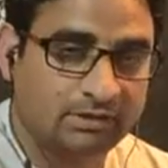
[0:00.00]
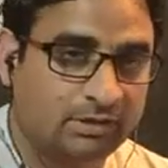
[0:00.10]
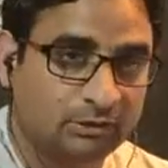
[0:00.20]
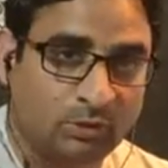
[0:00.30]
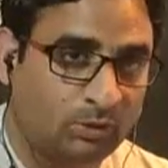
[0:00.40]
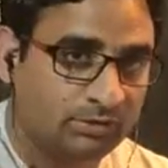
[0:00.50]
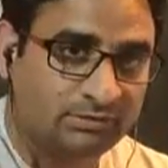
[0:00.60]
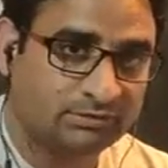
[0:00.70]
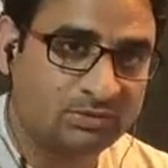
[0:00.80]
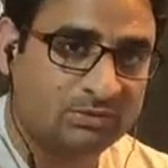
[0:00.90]
her own,
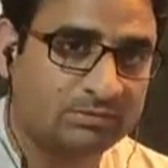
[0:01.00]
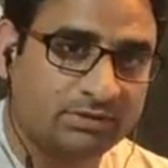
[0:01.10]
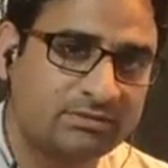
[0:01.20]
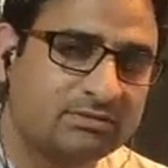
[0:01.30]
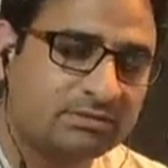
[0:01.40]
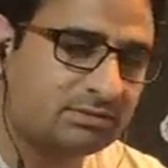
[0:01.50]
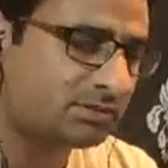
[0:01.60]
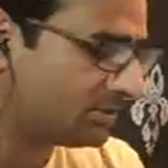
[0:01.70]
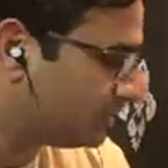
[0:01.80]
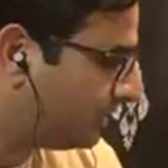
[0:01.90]
so
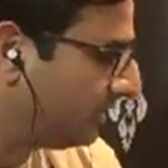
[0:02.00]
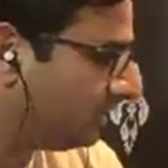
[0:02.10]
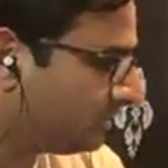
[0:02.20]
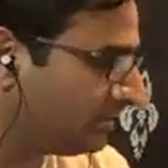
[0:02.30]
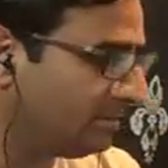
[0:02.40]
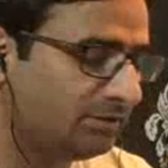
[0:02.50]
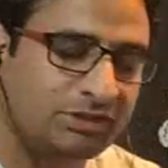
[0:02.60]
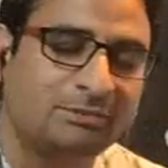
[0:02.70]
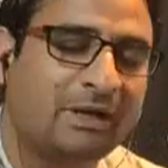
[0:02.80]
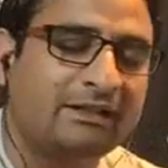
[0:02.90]

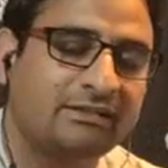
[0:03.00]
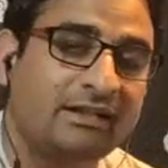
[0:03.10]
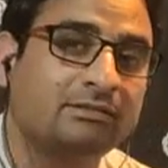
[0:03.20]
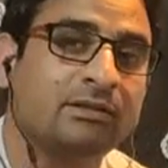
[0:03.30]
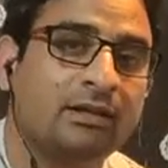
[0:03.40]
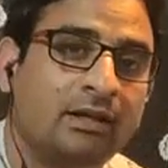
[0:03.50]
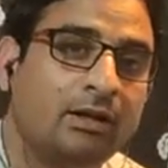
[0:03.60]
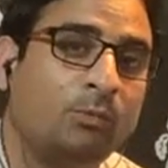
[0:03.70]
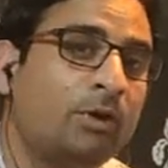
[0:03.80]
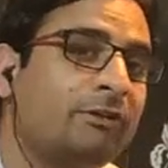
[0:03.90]
she might get
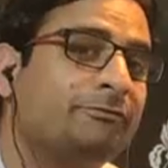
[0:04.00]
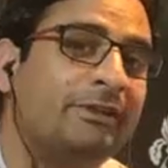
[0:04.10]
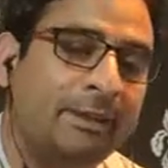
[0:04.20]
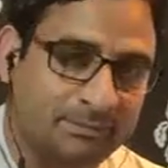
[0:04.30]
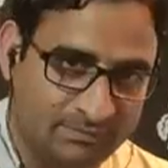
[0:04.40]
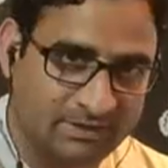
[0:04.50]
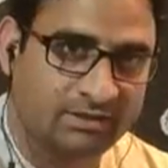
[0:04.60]
one of them